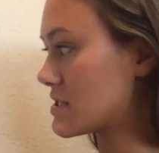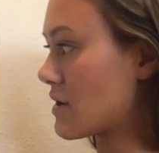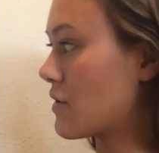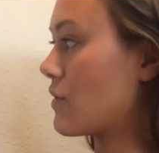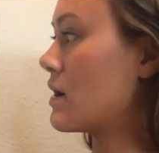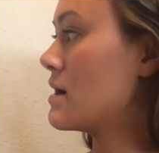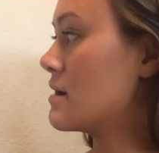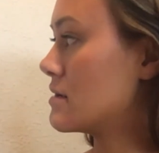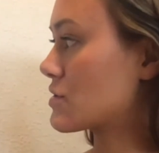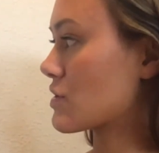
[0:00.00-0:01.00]
So
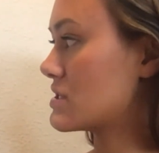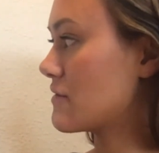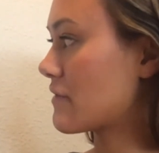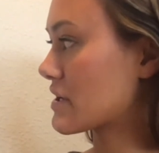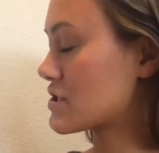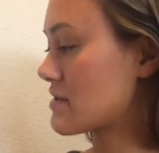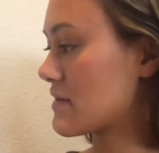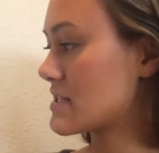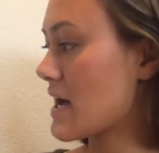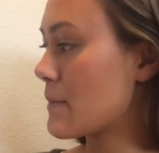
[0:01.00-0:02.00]
dorsiflexion on
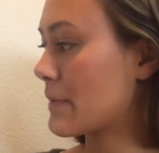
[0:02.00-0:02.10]
the top,